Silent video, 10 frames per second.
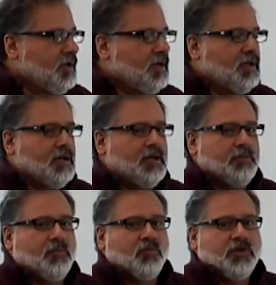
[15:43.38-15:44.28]

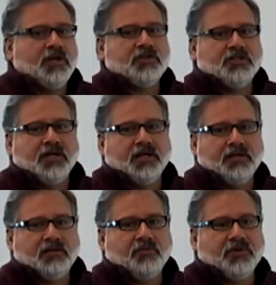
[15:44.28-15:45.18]
Um, we are
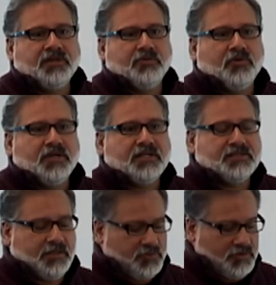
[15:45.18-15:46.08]
done with the one
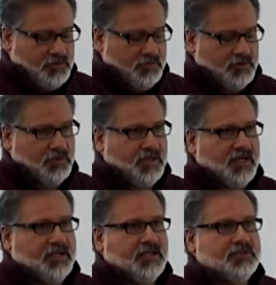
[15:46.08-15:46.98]
exception, and
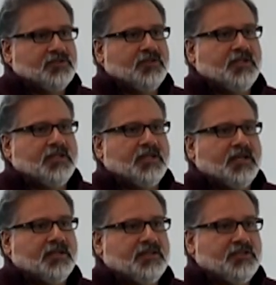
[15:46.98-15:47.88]
that is the
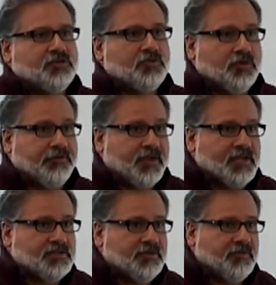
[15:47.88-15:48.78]
uh, digital
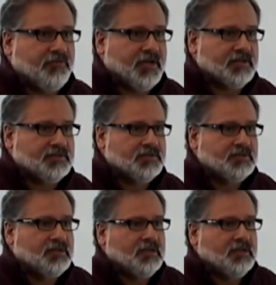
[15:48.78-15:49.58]
notification of events.